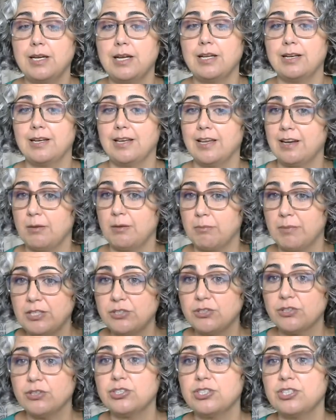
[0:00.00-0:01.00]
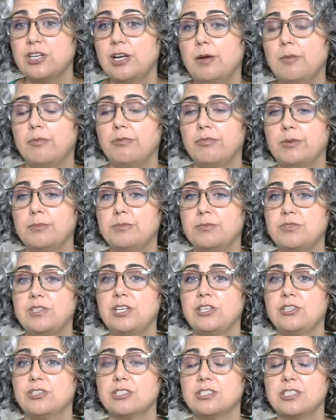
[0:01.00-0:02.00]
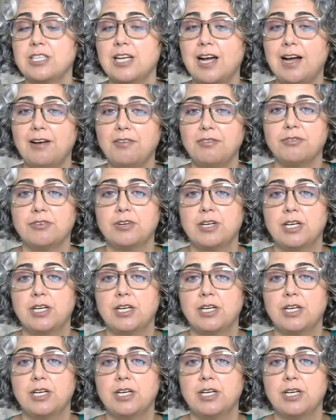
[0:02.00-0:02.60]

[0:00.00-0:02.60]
and getting mentorship from senior staff.